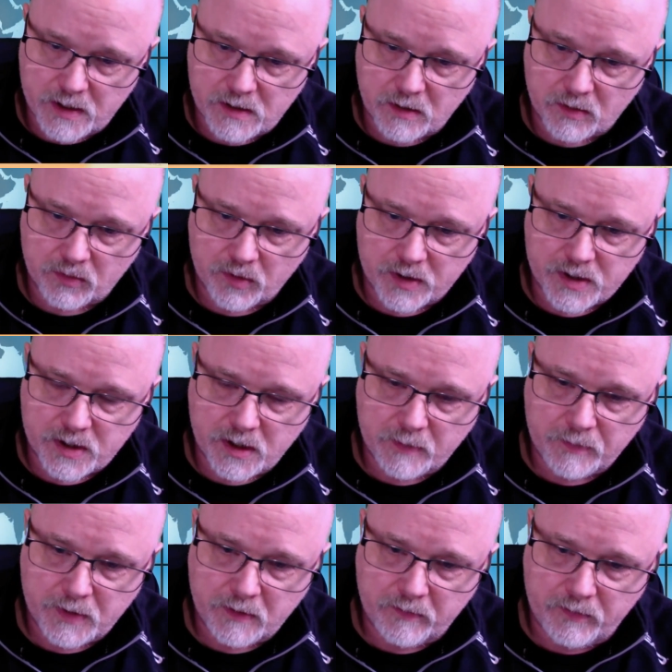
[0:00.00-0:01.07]
the thrust up
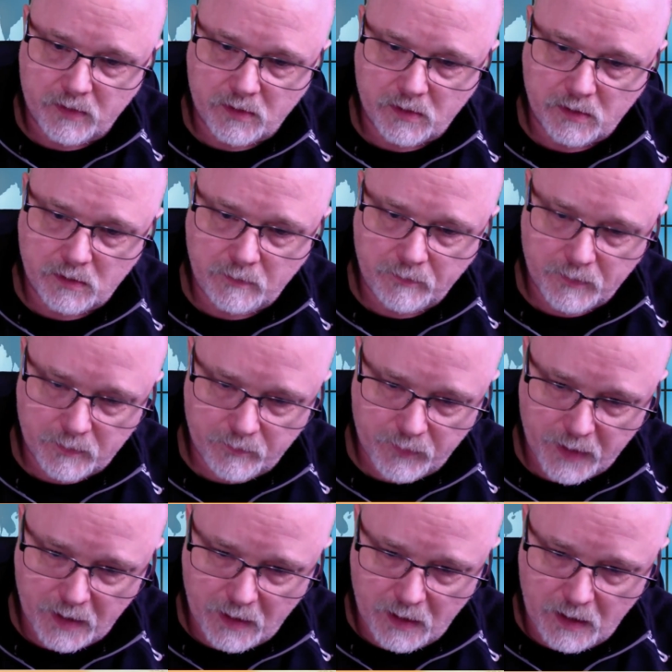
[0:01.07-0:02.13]
to full,
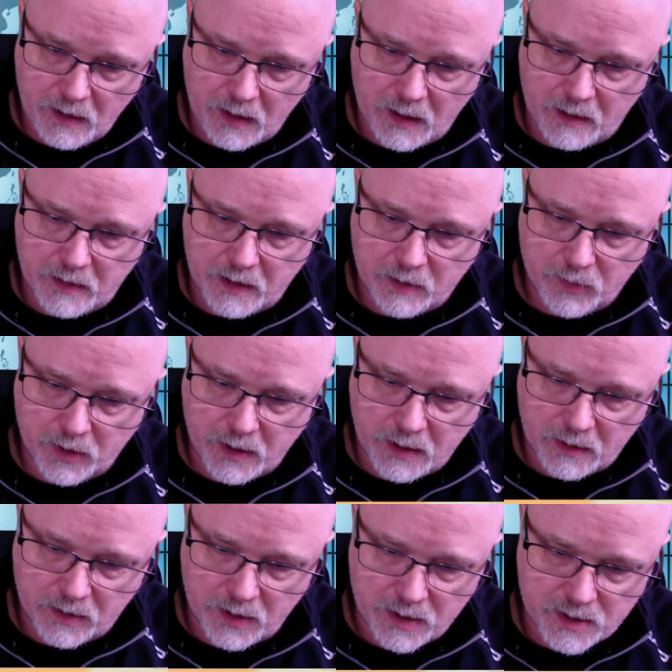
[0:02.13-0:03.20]
and then I'm going to
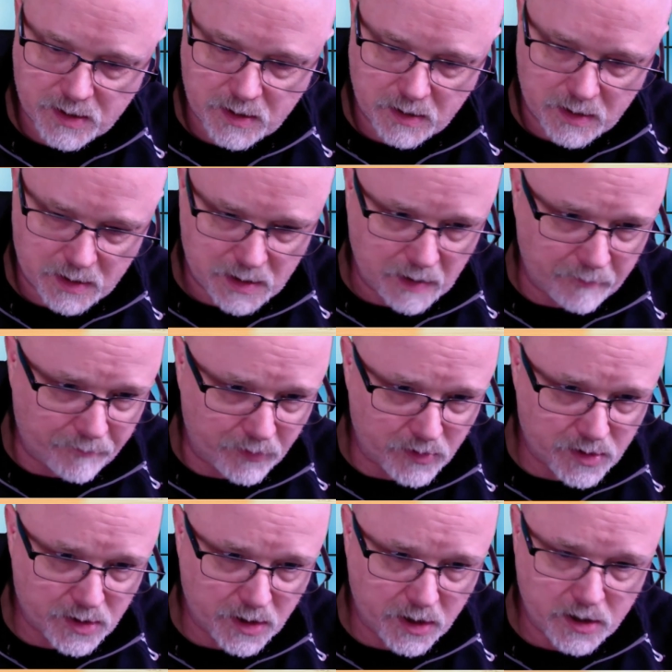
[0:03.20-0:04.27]
hit this to say first
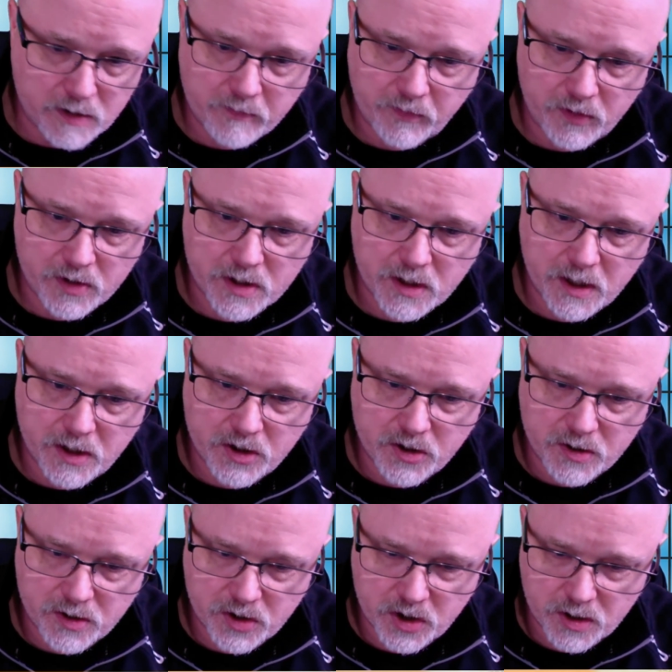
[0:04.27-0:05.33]
stage. First stage
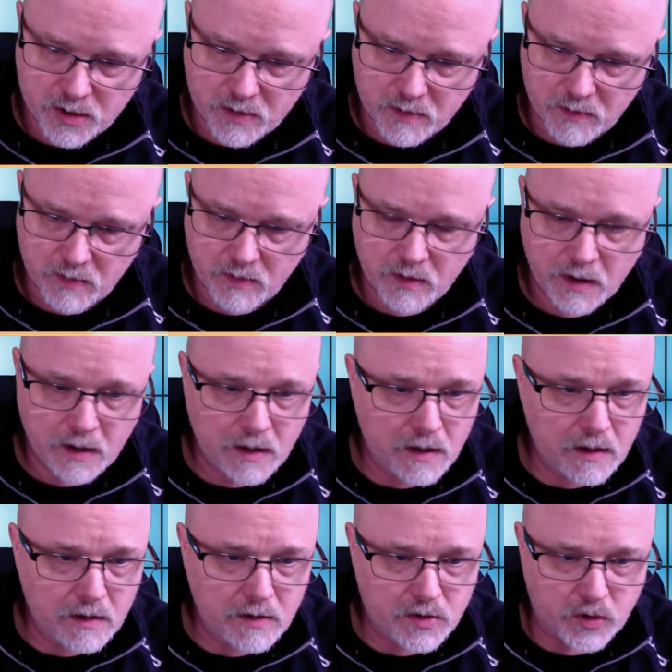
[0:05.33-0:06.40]
is just to
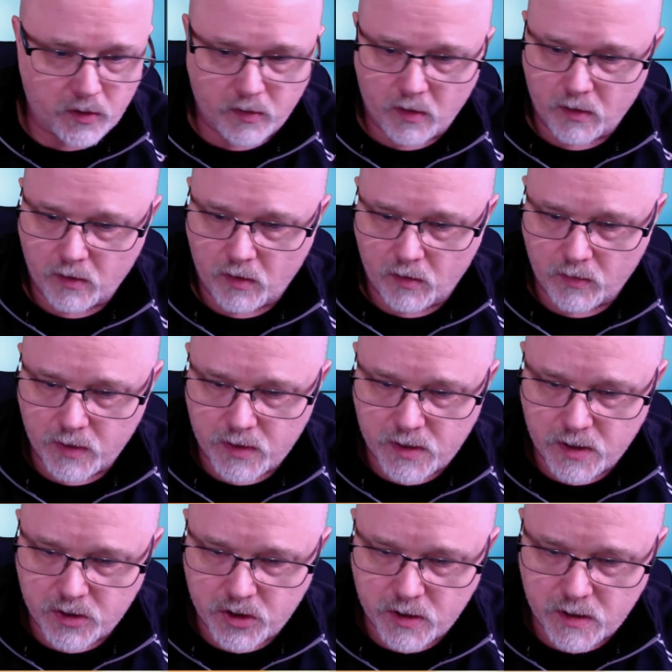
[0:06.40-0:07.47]
turn on all these
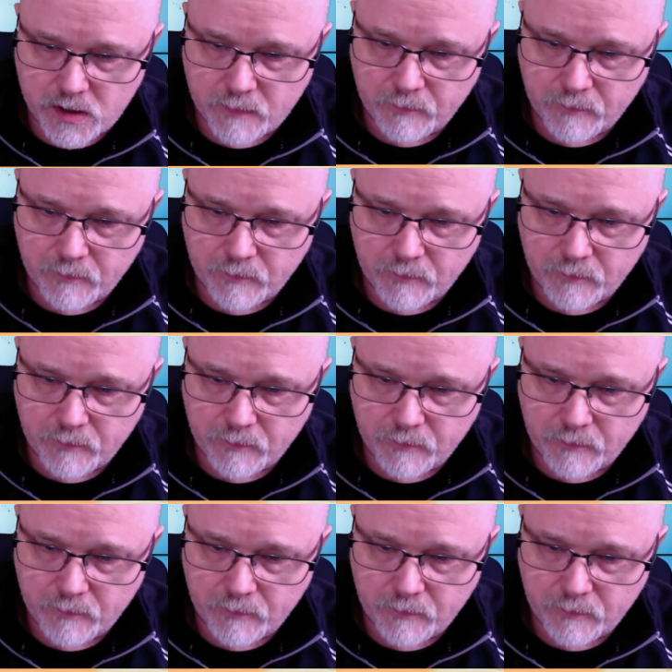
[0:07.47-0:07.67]
engines.